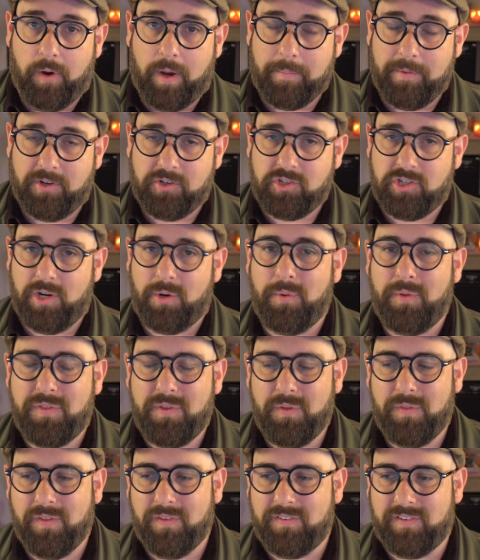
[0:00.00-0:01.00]
I'm going to share
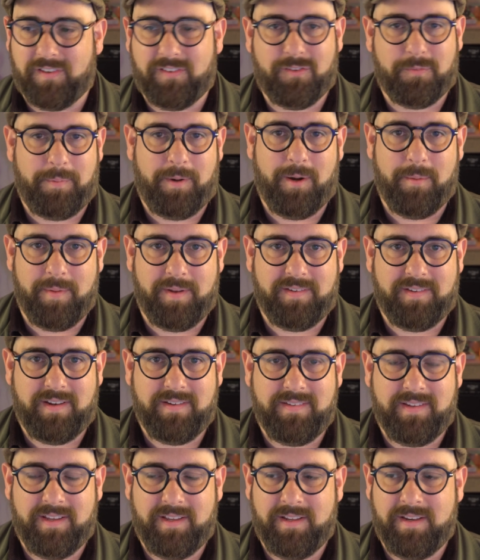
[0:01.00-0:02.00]
with you this experiment I
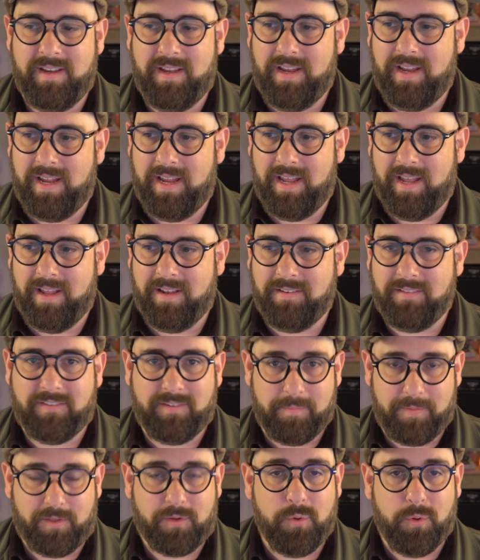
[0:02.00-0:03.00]
did and
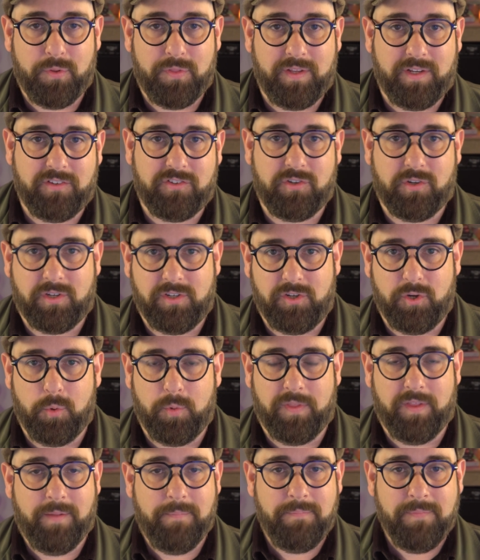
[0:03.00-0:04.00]
some of the cool things you can do
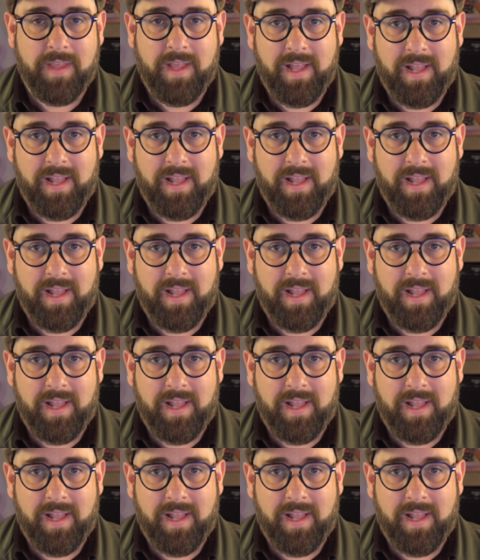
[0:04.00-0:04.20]
with it.